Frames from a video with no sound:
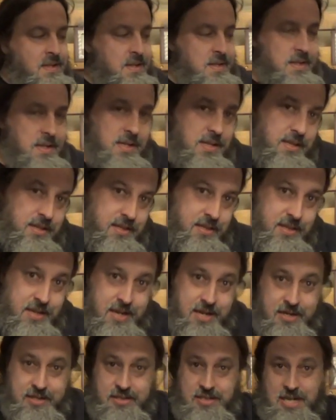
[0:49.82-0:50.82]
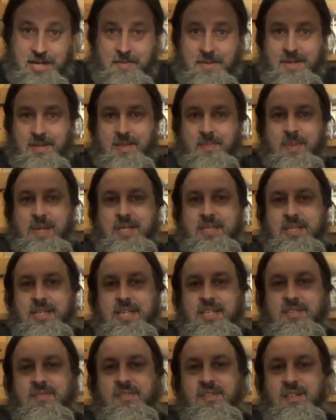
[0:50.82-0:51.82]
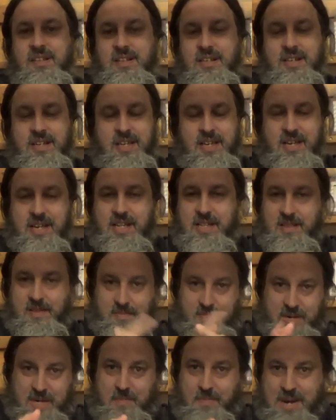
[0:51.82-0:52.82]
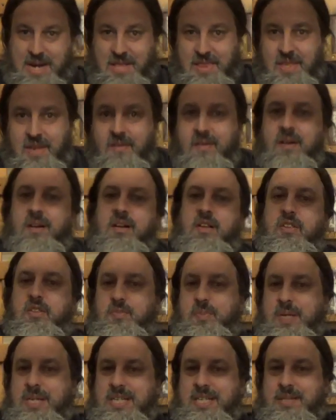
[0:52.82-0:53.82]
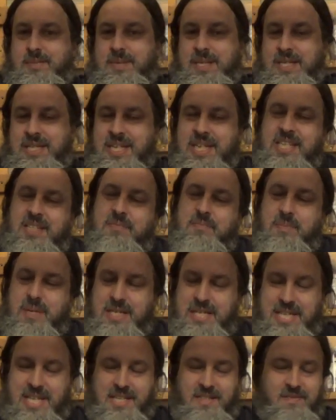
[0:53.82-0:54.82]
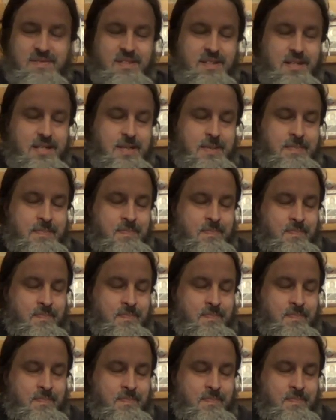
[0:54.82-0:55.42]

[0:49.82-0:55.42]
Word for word: It's the next segment of the B T S vlog. Yeah, Big Bang Theory, all this B T S B T S vlog.